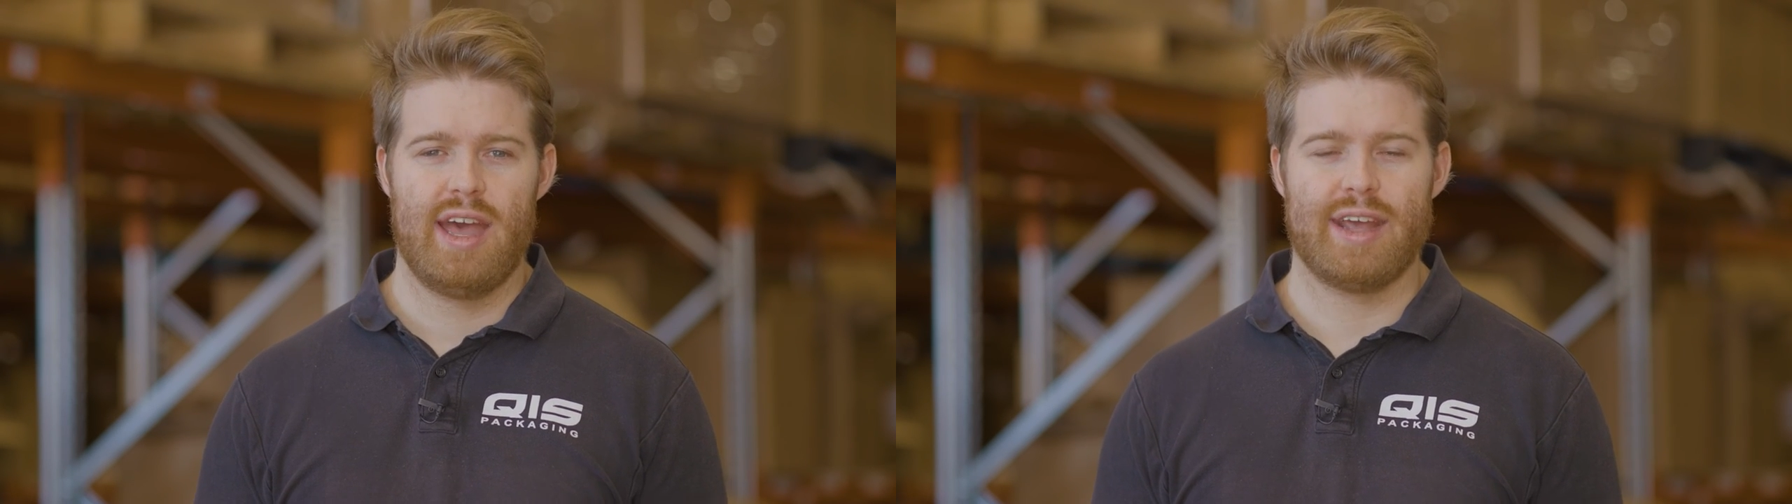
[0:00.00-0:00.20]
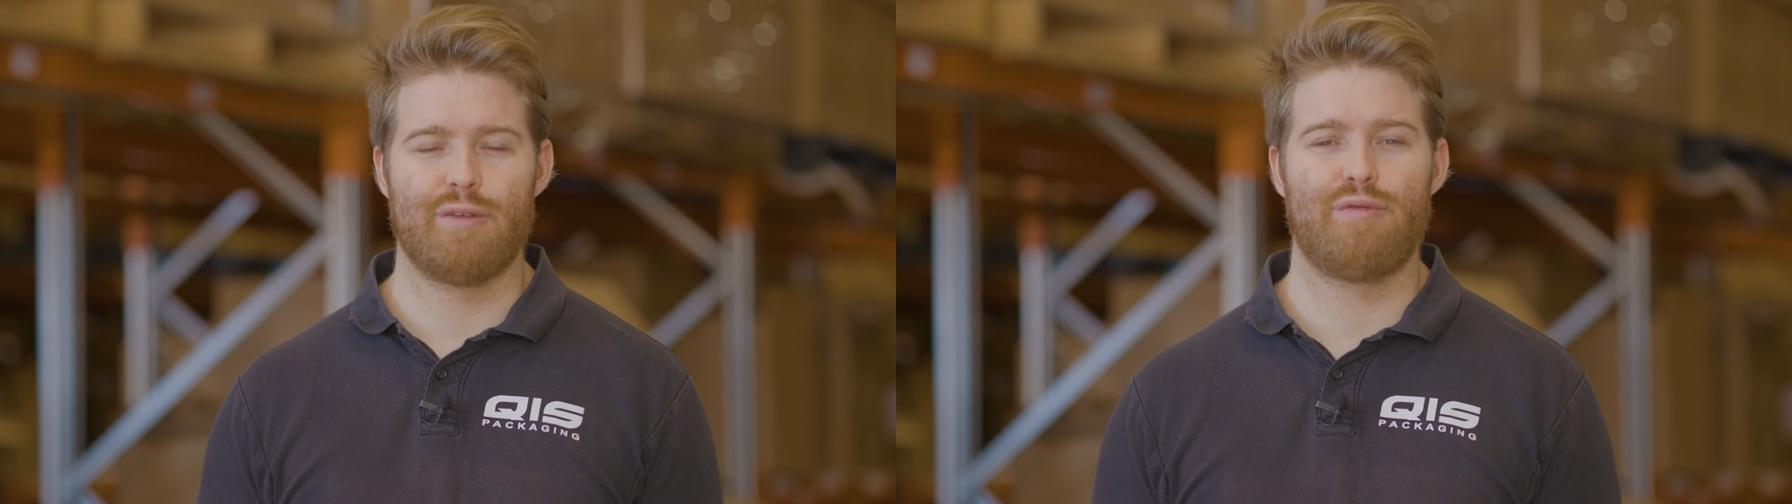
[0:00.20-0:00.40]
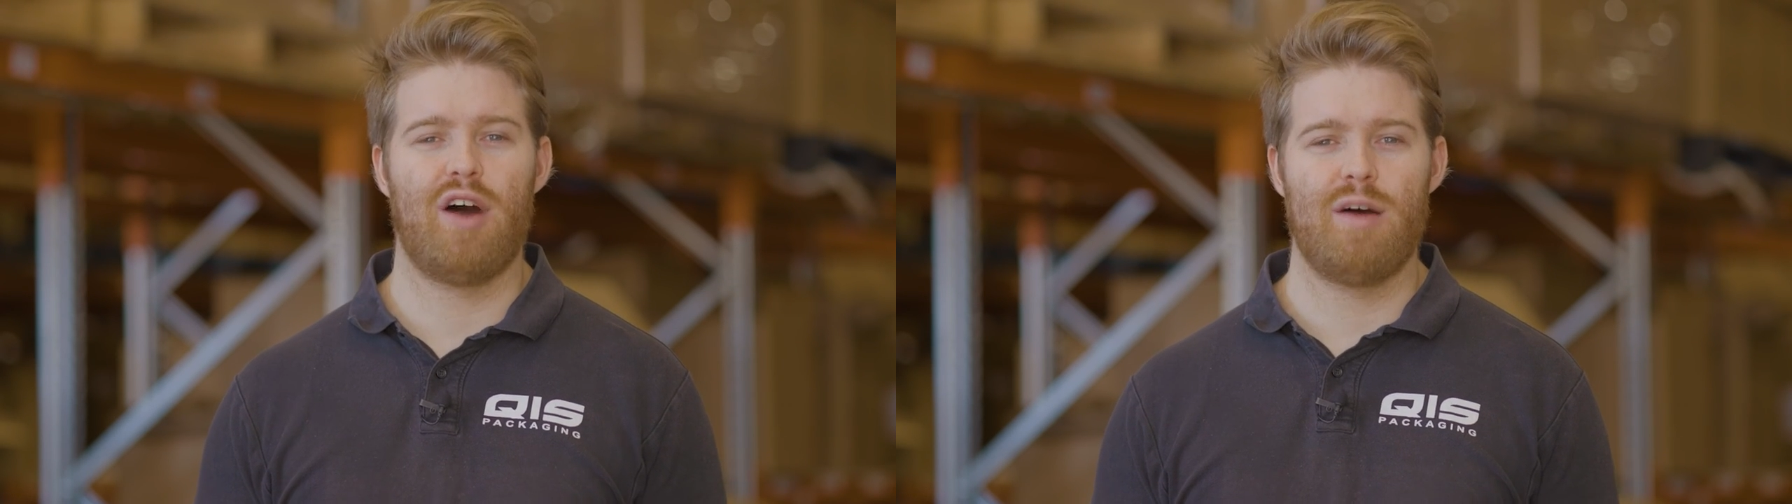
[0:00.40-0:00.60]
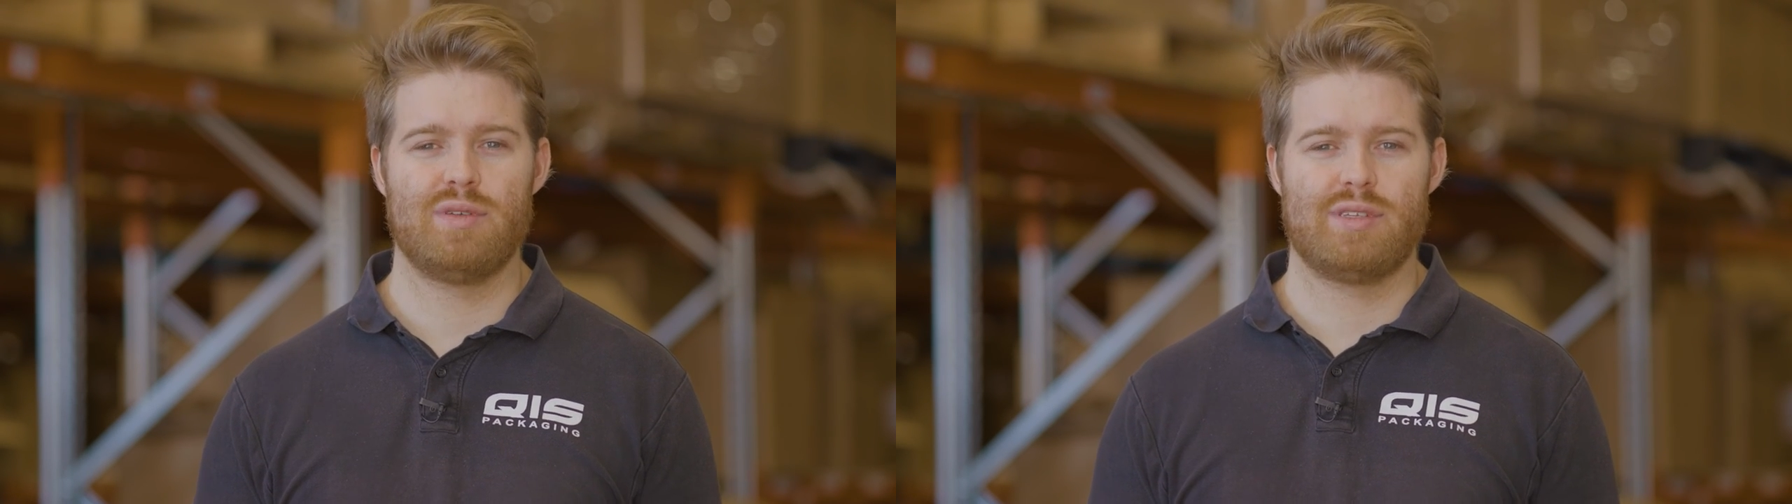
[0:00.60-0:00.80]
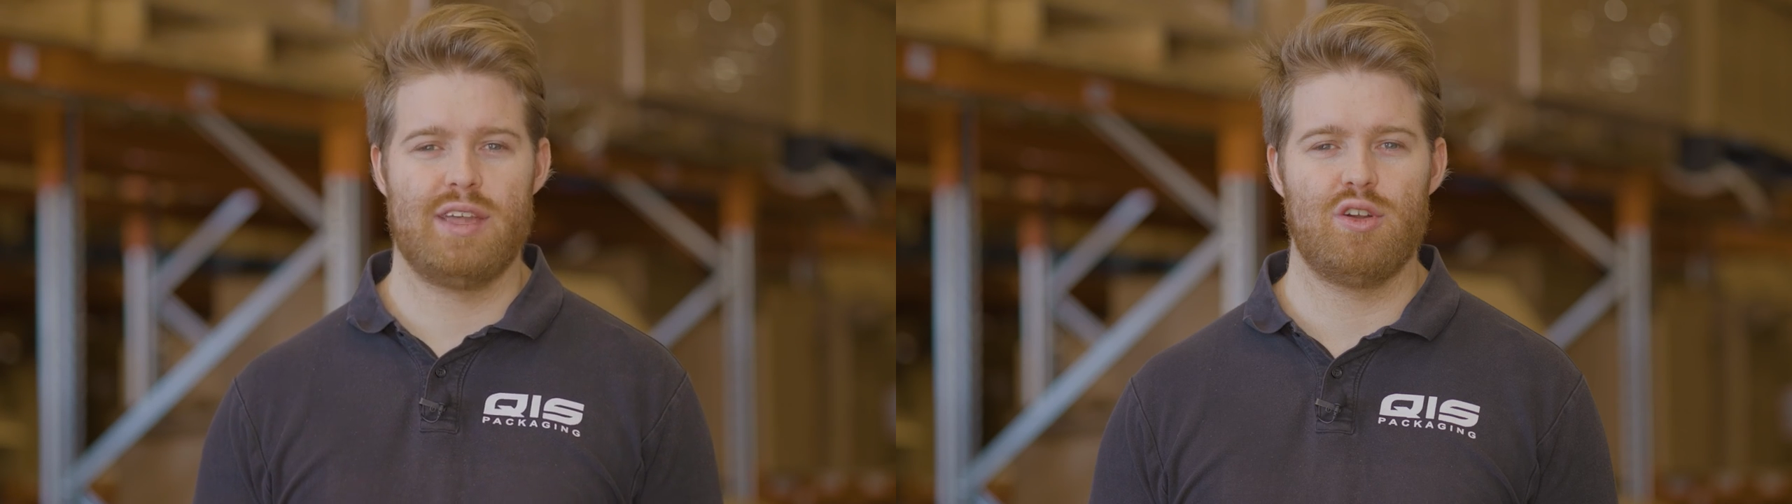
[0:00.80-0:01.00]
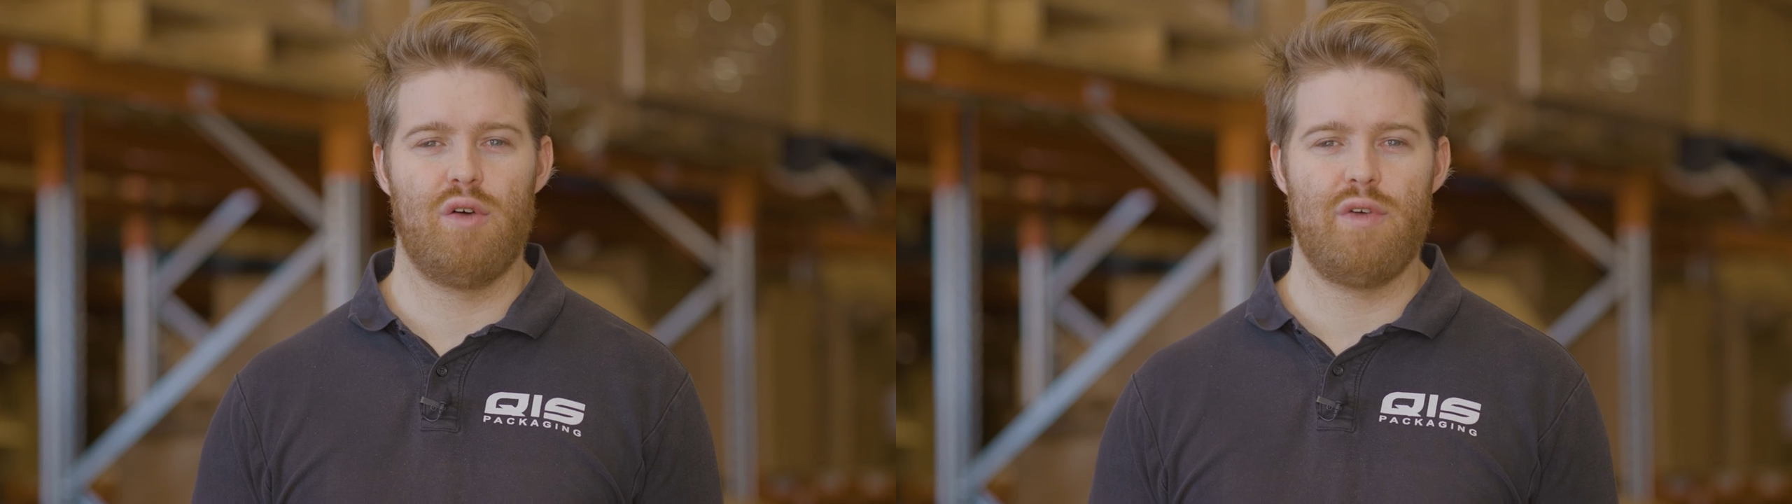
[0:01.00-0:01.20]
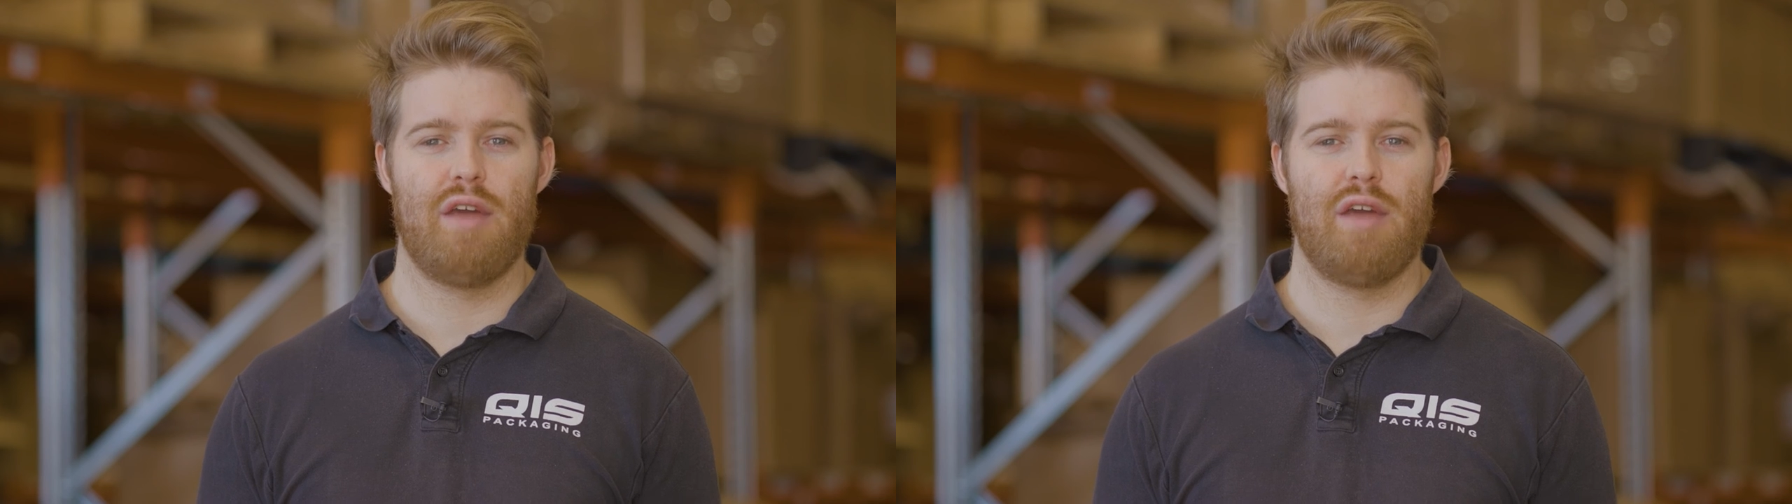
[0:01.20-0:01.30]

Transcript: and get 5% off